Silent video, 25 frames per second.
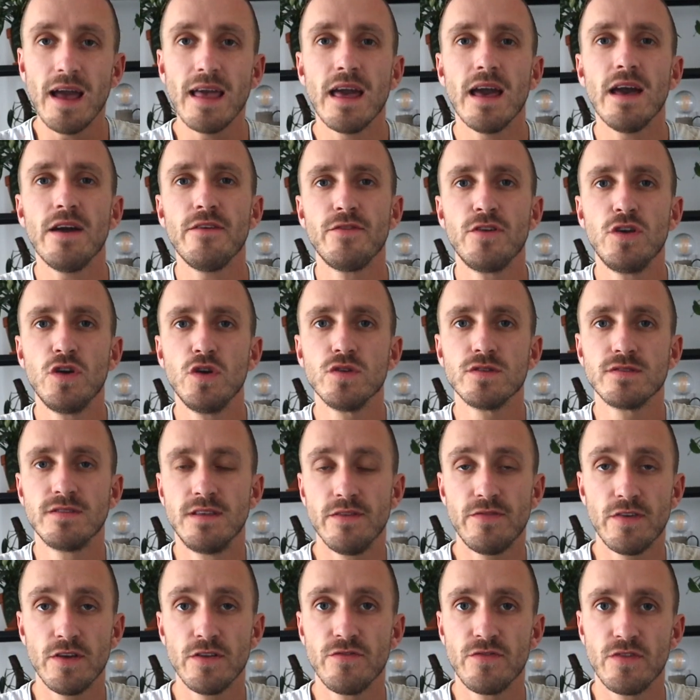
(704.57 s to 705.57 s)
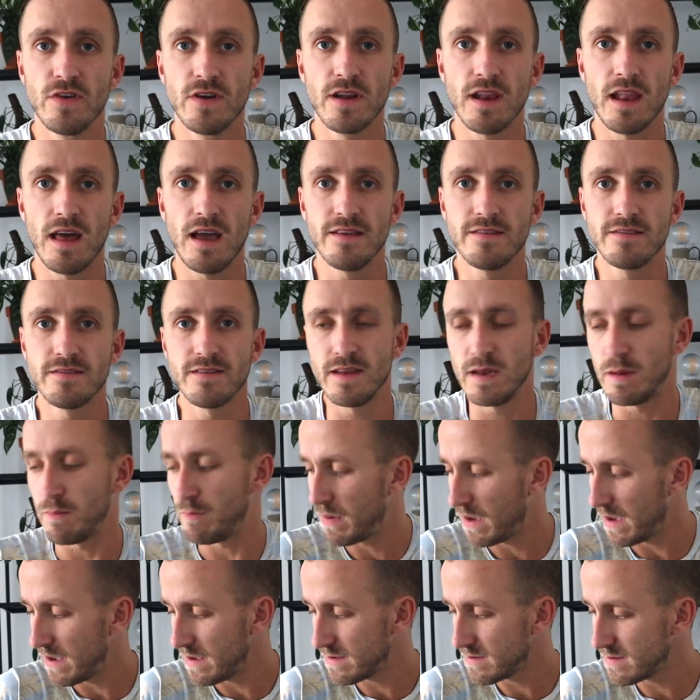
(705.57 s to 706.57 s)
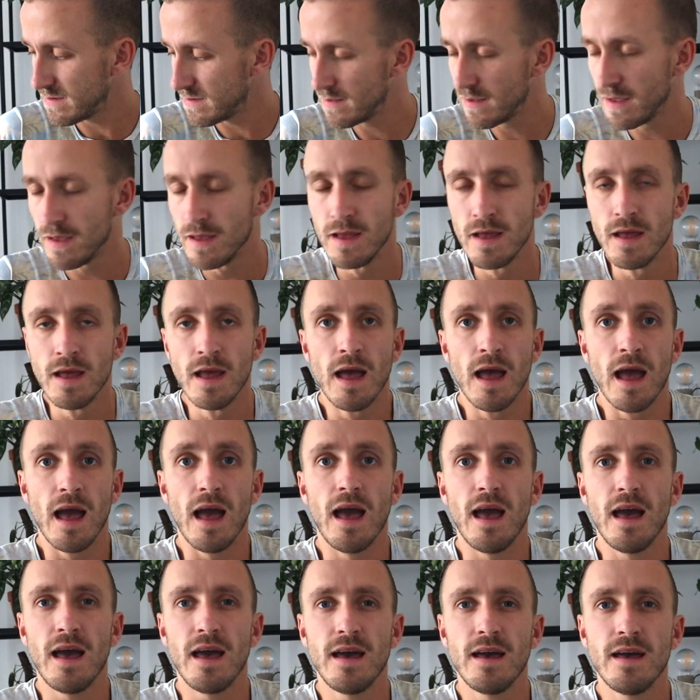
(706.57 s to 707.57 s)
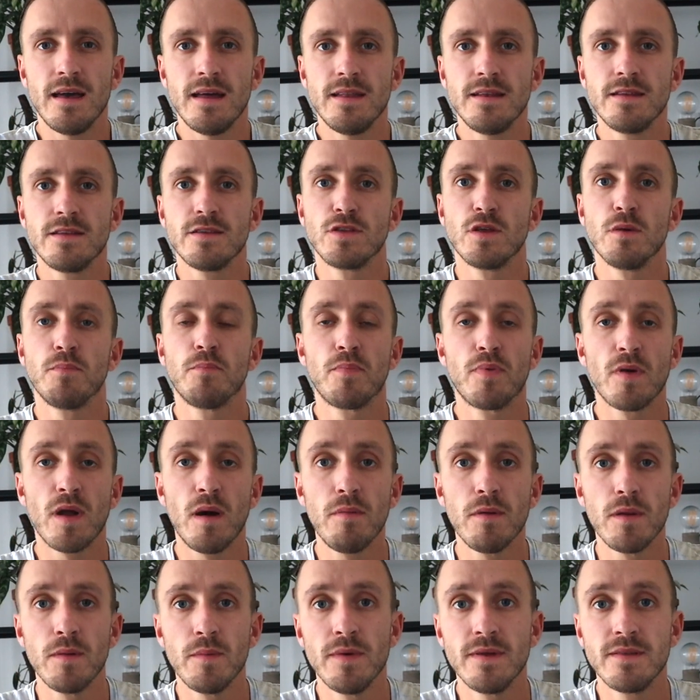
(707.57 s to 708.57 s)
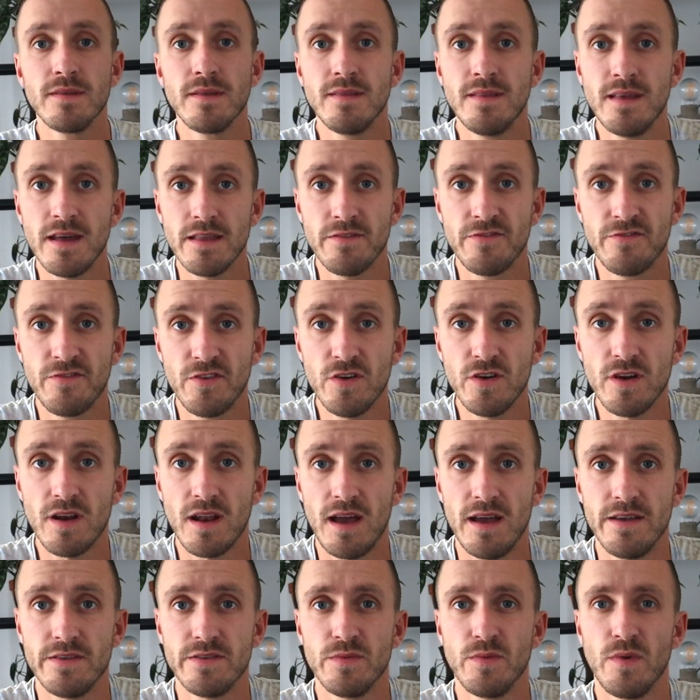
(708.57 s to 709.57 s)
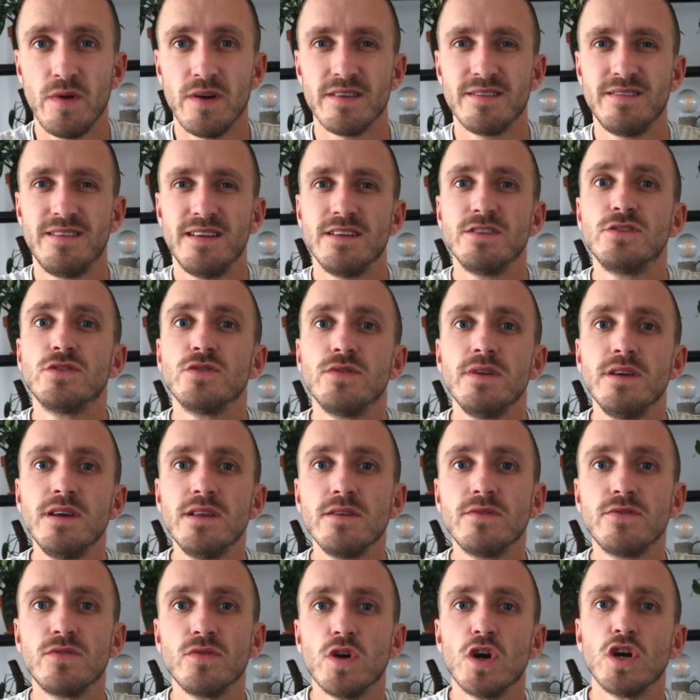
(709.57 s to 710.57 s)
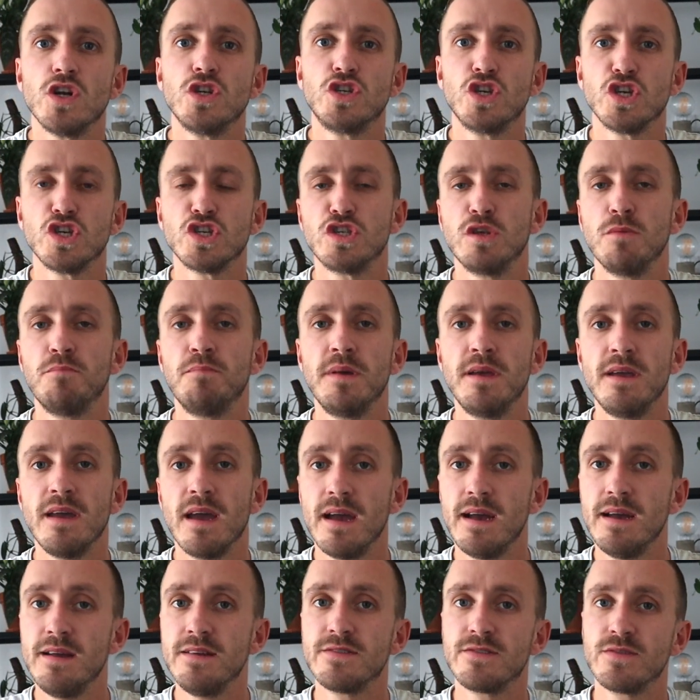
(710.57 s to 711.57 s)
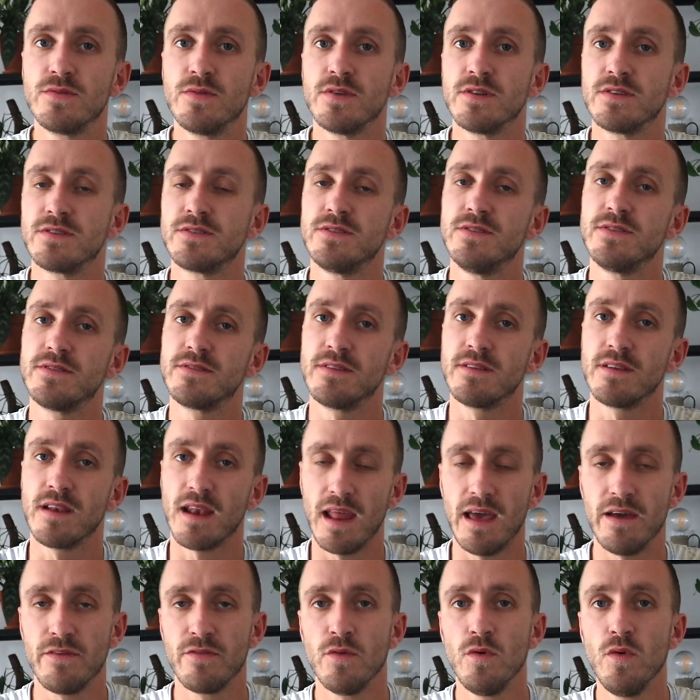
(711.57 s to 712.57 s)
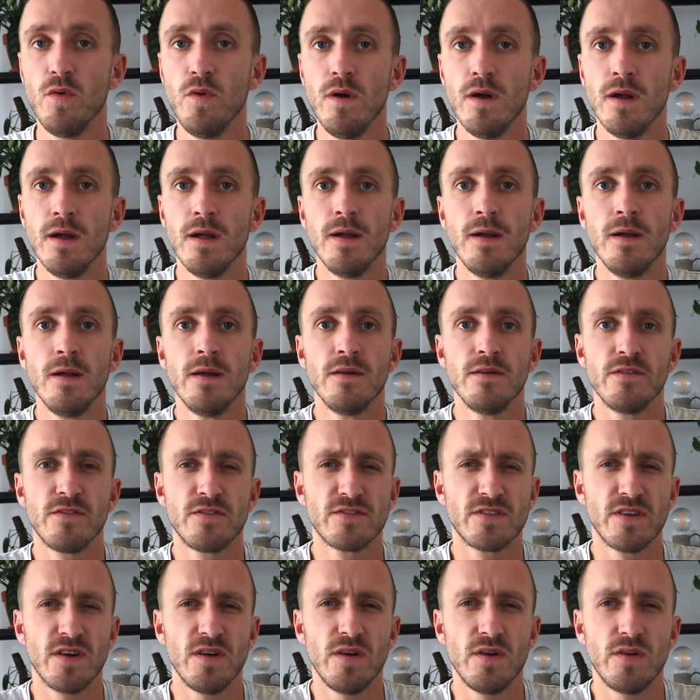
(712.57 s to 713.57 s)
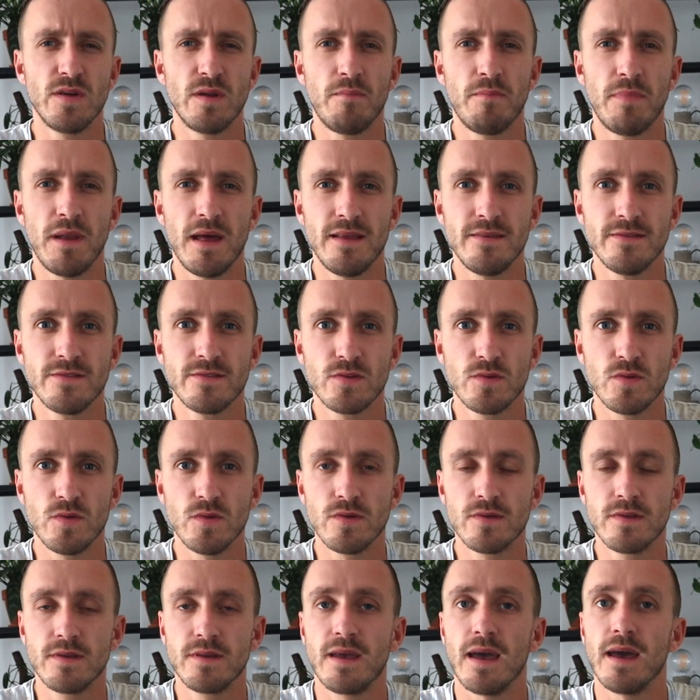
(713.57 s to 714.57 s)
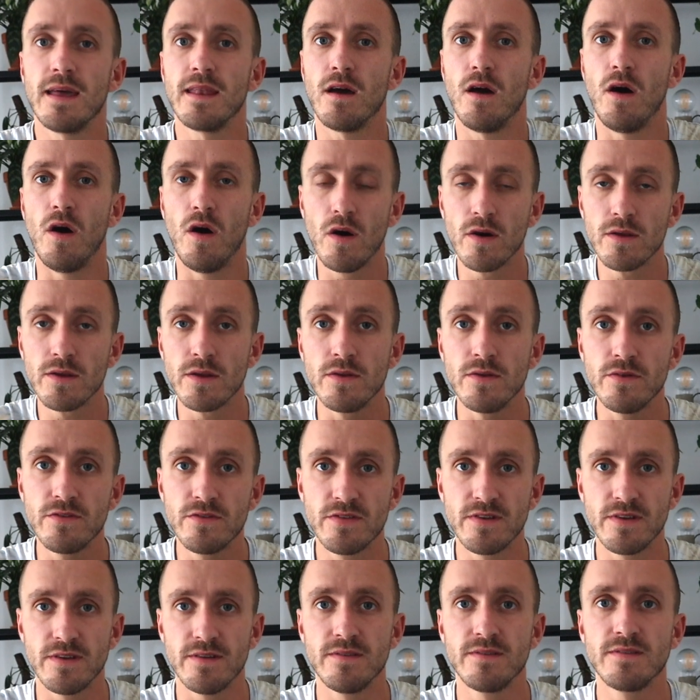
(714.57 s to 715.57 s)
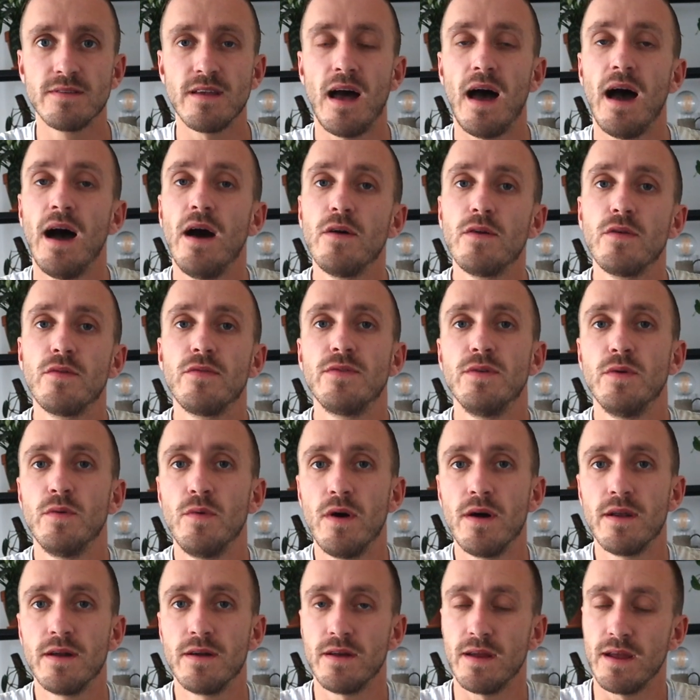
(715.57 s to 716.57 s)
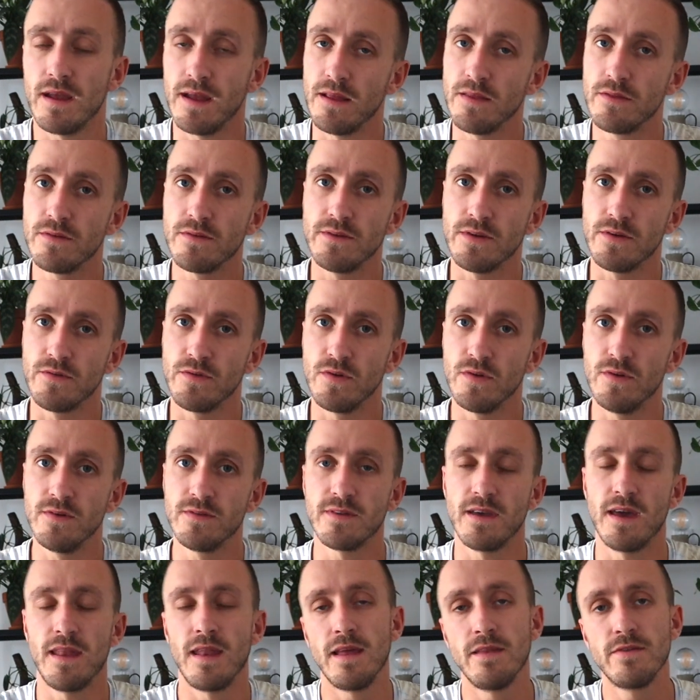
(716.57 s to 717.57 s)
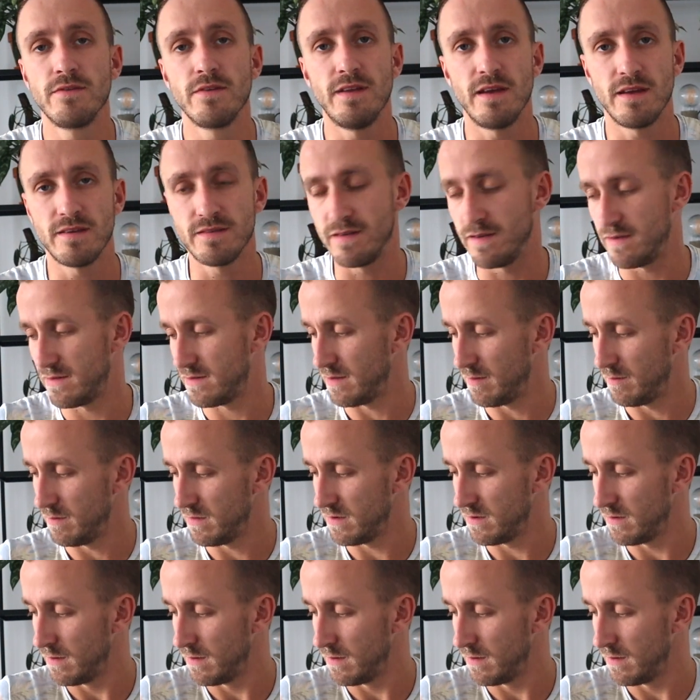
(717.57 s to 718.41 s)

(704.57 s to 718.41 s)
have used different fertilizers in the past, and the problem with that fertilizer was that you needed to adjust the pH to a certain level so the plants could get all the nutrients out of the water into their roots and into their system.